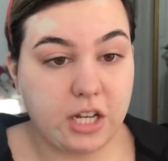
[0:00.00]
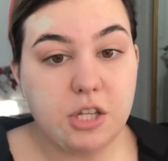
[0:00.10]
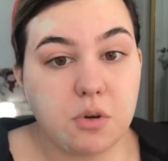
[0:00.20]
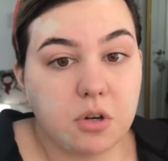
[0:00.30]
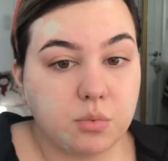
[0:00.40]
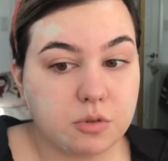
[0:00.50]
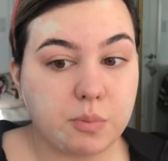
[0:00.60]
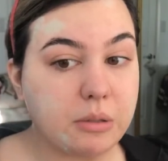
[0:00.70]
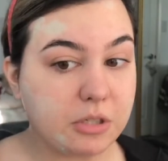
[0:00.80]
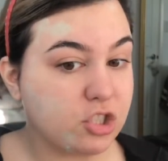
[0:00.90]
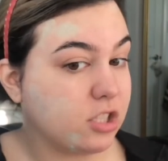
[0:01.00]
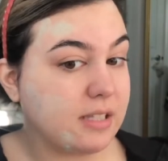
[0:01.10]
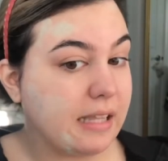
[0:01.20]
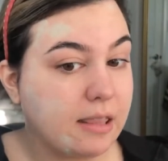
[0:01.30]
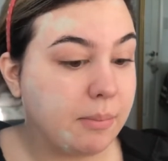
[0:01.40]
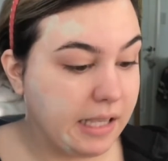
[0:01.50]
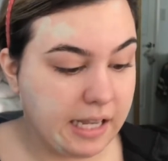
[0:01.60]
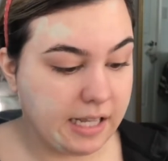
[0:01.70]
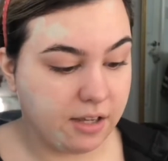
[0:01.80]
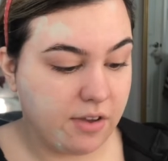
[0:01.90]
January was pretty much just like the
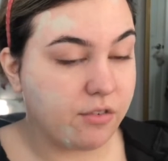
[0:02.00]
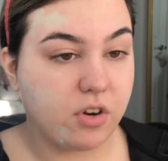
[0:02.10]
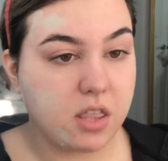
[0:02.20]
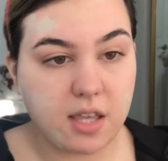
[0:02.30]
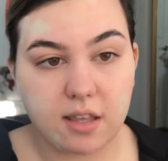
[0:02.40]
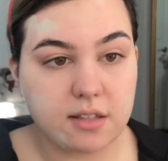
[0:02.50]
beginning of everything,